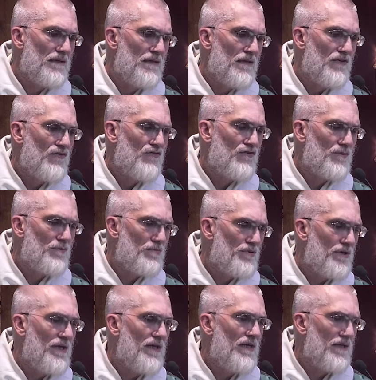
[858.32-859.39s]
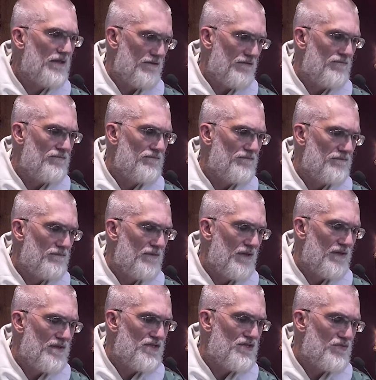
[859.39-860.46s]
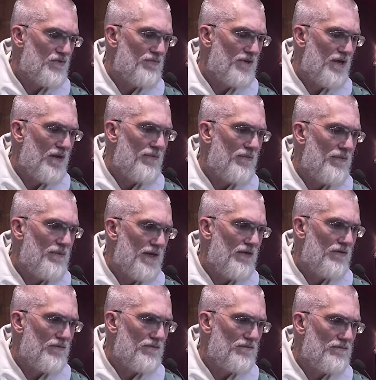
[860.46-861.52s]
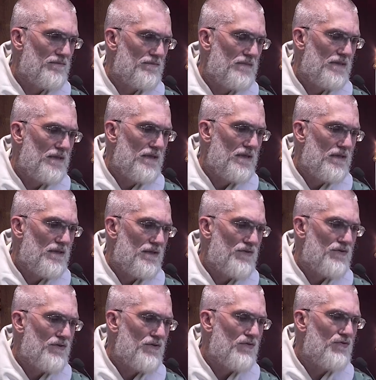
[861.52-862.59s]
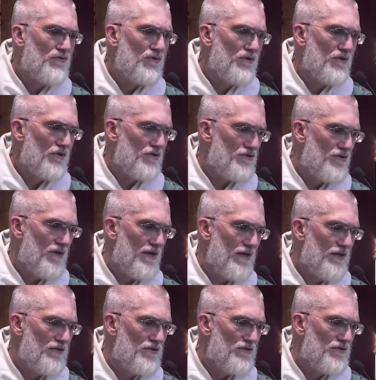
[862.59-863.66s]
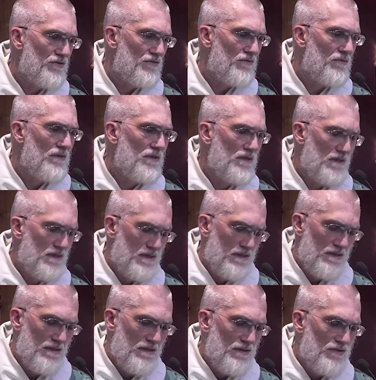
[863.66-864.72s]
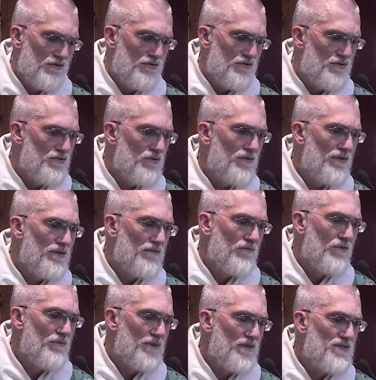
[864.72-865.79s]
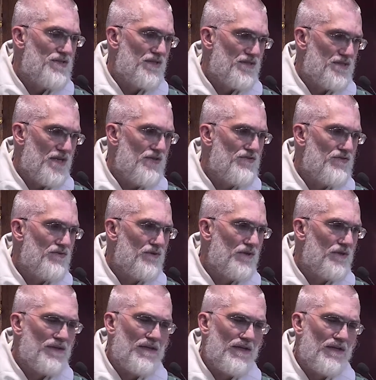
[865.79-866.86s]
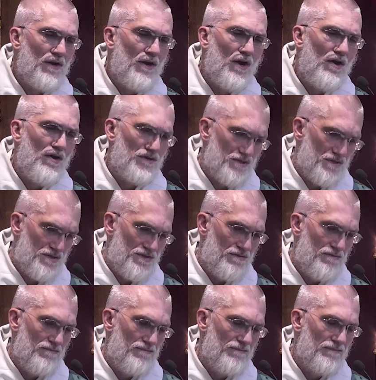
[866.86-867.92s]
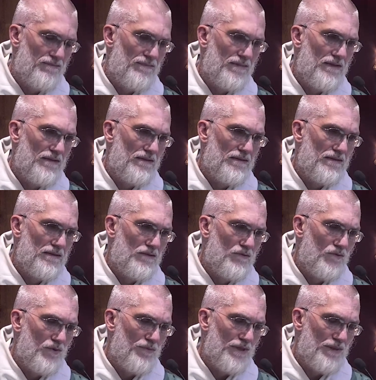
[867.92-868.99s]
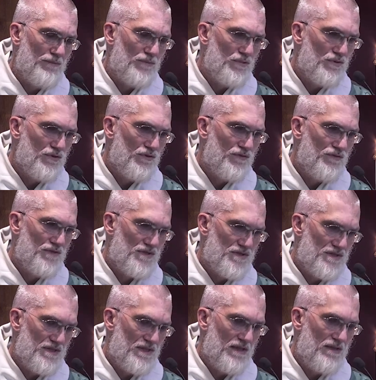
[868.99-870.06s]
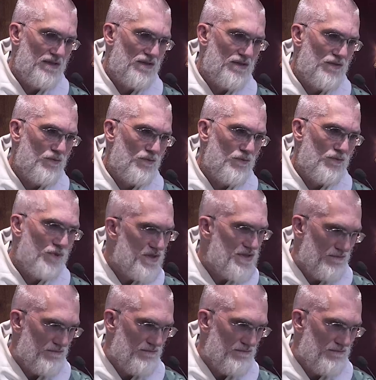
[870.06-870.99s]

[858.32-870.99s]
is to pray that this will come about, that those who are trying to, to do it will be successful, and that hearts will be moved to see the wisdom.